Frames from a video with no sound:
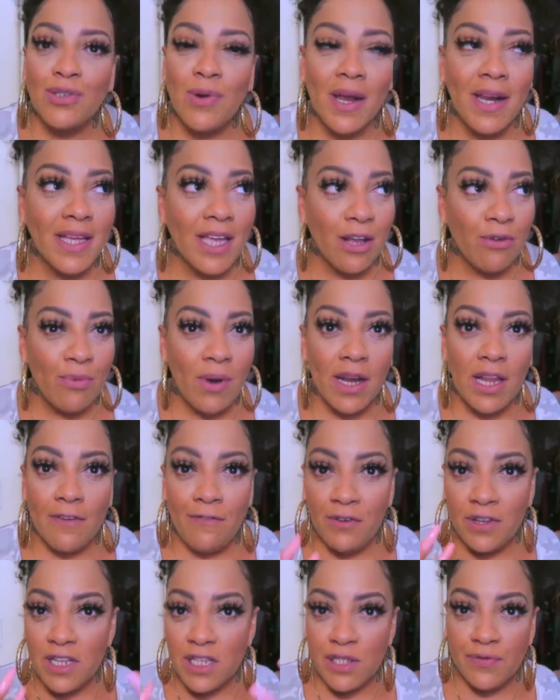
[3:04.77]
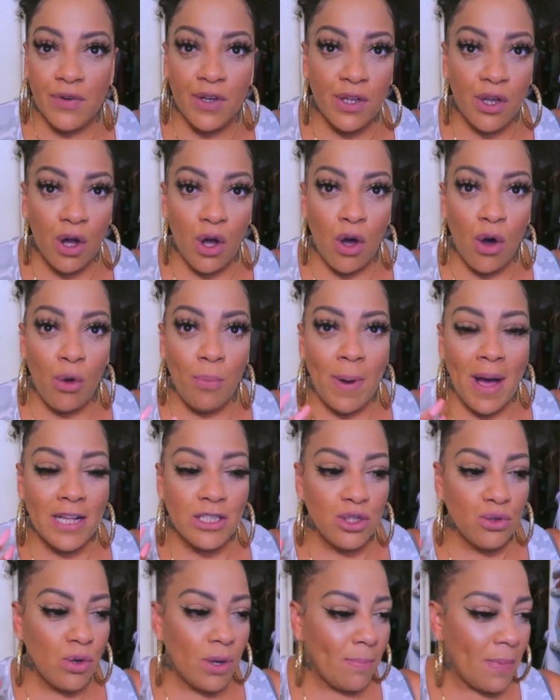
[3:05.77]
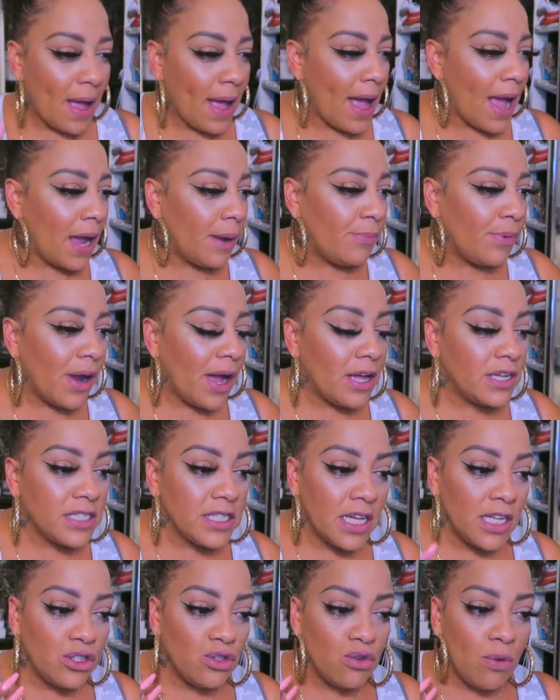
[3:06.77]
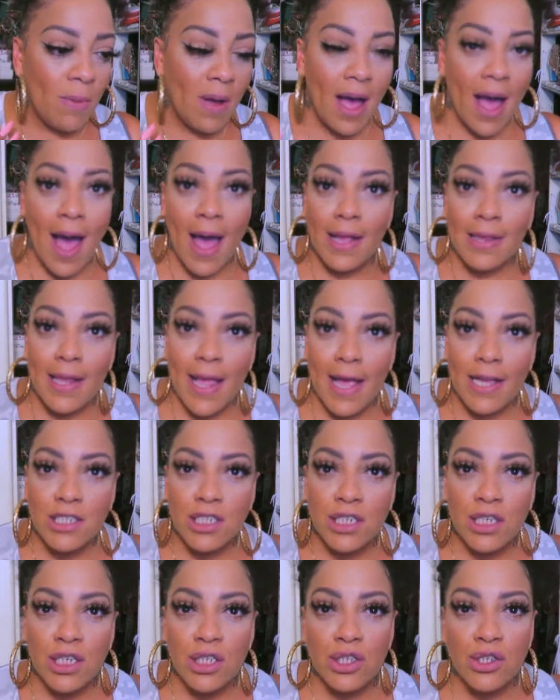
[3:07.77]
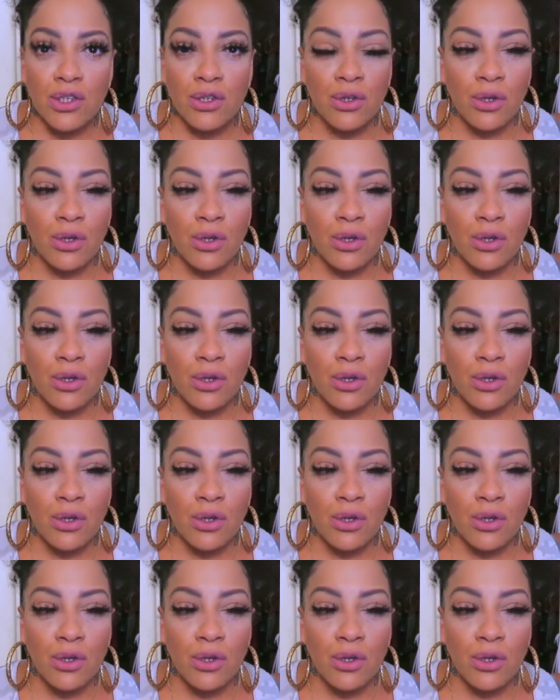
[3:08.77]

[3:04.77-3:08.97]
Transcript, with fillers: Try to get ready for this video by doing my eyebrows and doing my eyelashes,